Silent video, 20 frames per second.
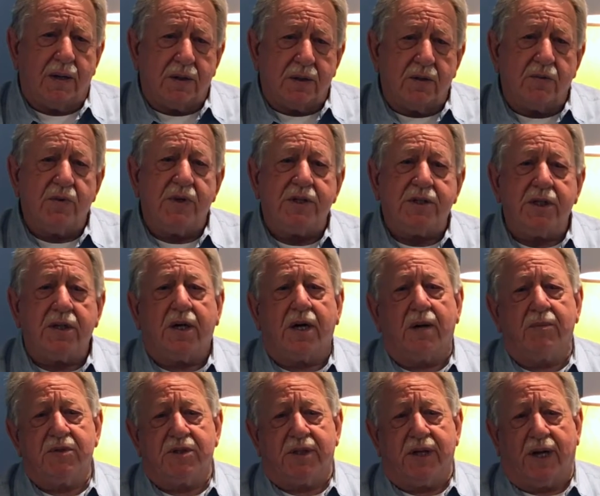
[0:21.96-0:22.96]
The reason
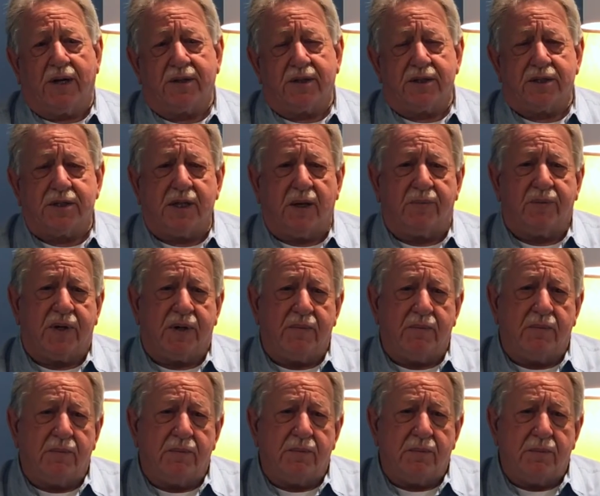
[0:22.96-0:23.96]
comes down to
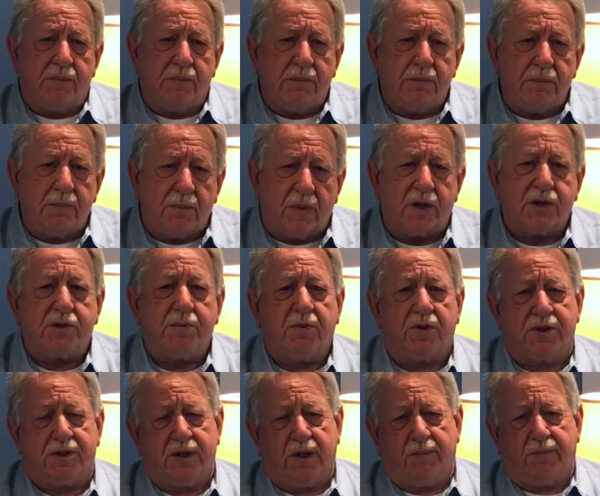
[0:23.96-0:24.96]
something much
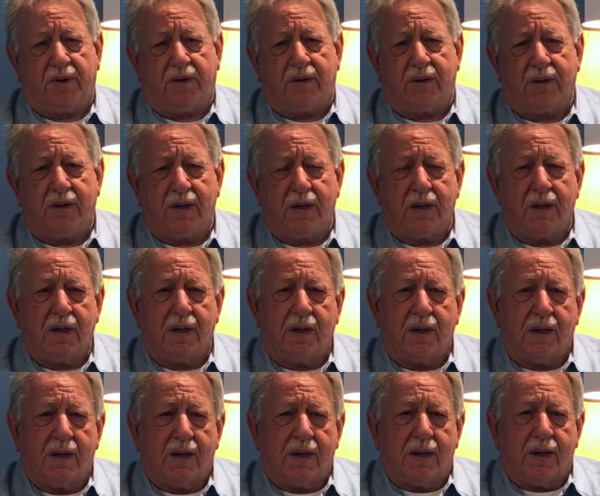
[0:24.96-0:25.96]
more simple.
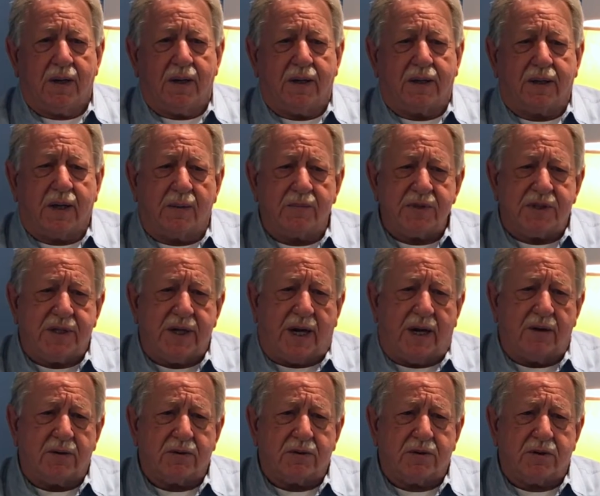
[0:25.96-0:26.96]
It comes
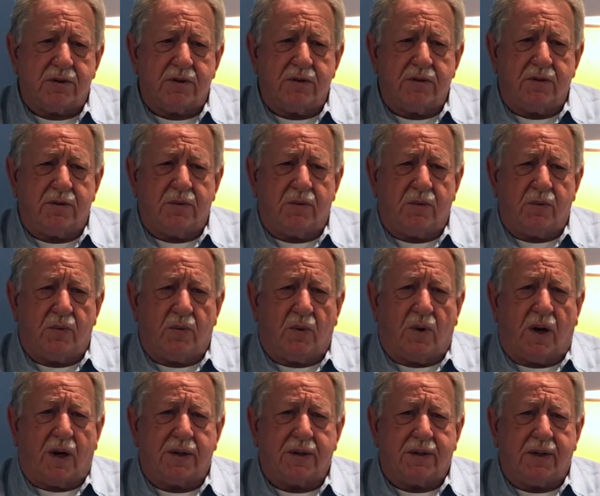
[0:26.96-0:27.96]
down to
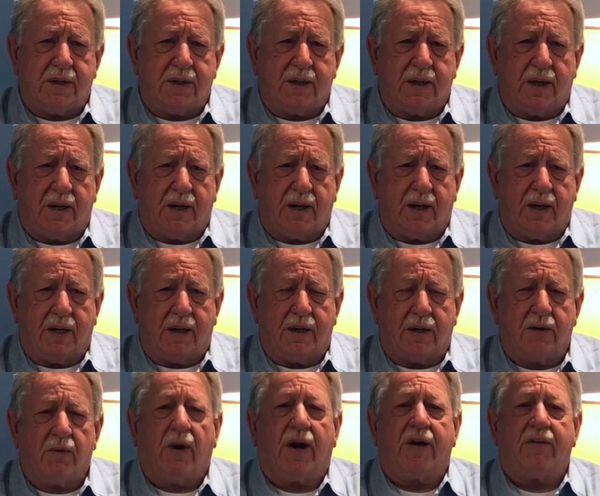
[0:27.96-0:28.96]
wanting a
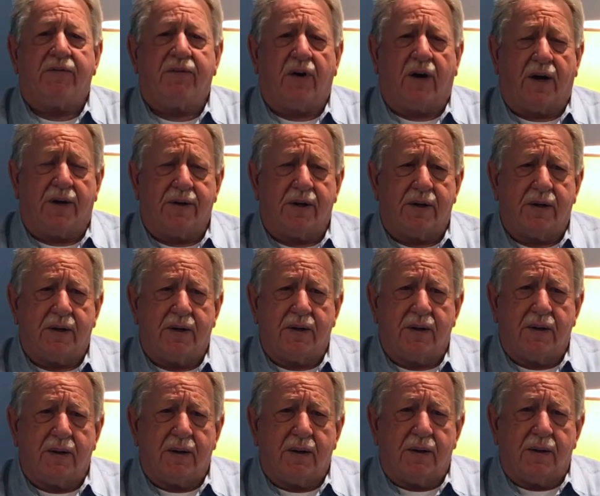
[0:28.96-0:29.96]
grandfather
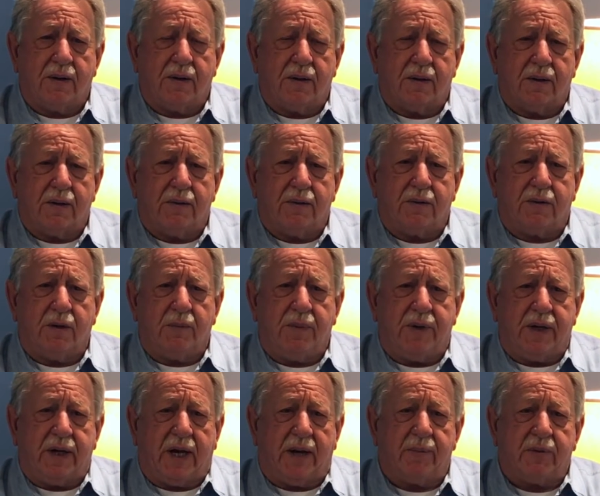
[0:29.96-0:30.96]
to
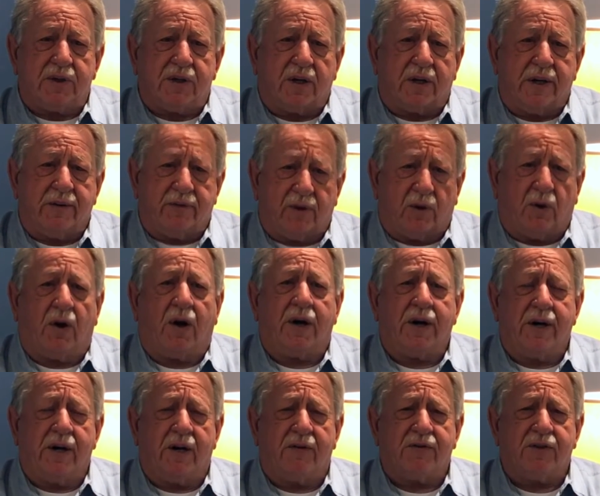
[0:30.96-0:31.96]
be able to live
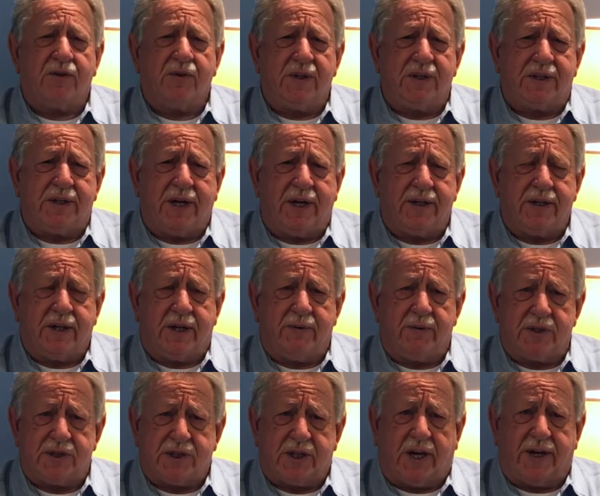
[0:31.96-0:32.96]
long enough to attend a
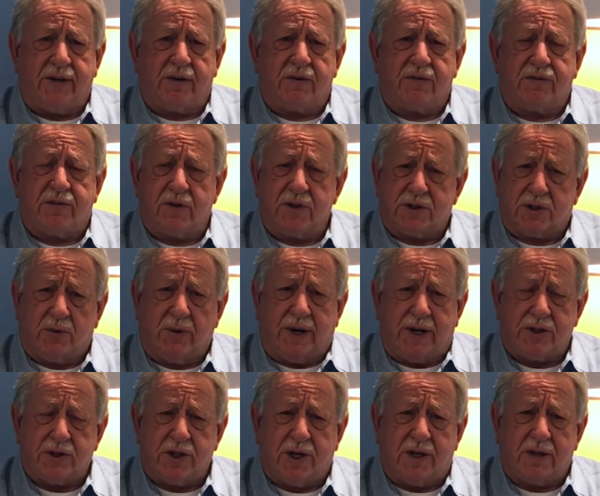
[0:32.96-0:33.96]
recital for his
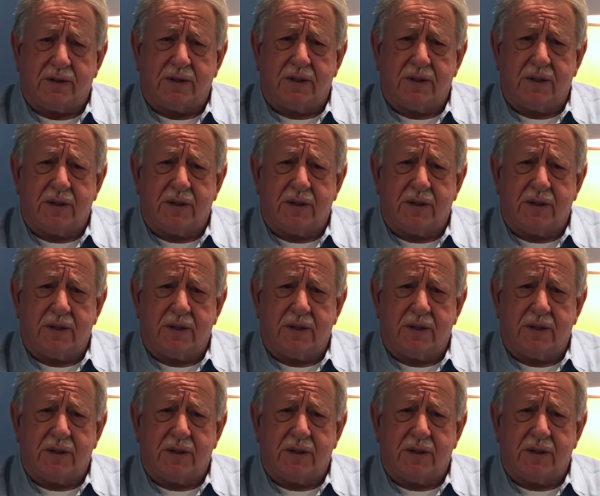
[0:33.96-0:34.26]
grandchild.